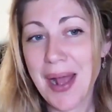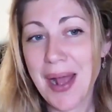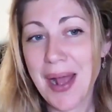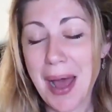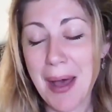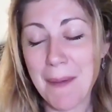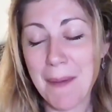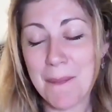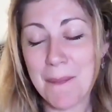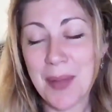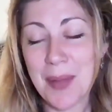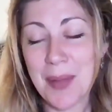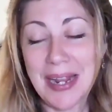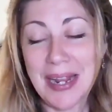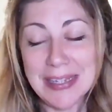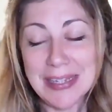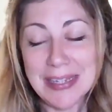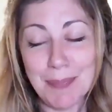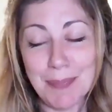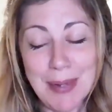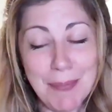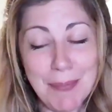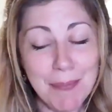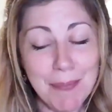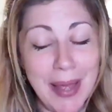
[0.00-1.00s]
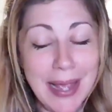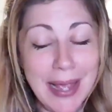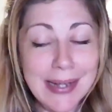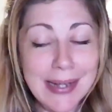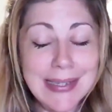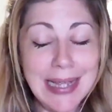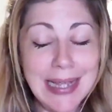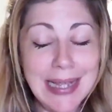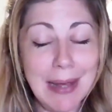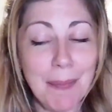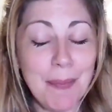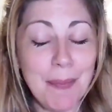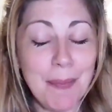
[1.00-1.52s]
but it's been
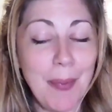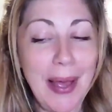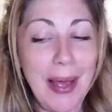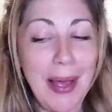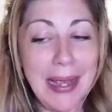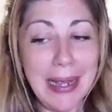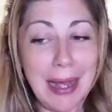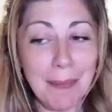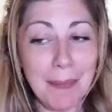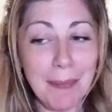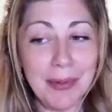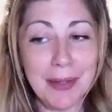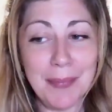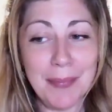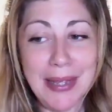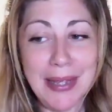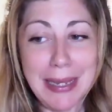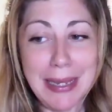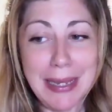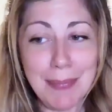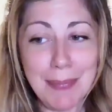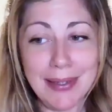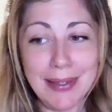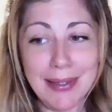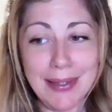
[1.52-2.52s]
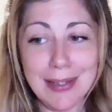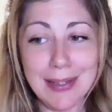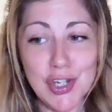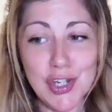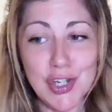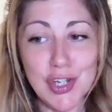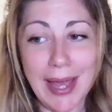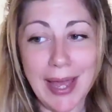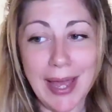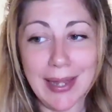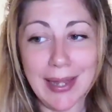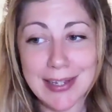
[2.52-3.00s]
backed up by a couple of people in the chat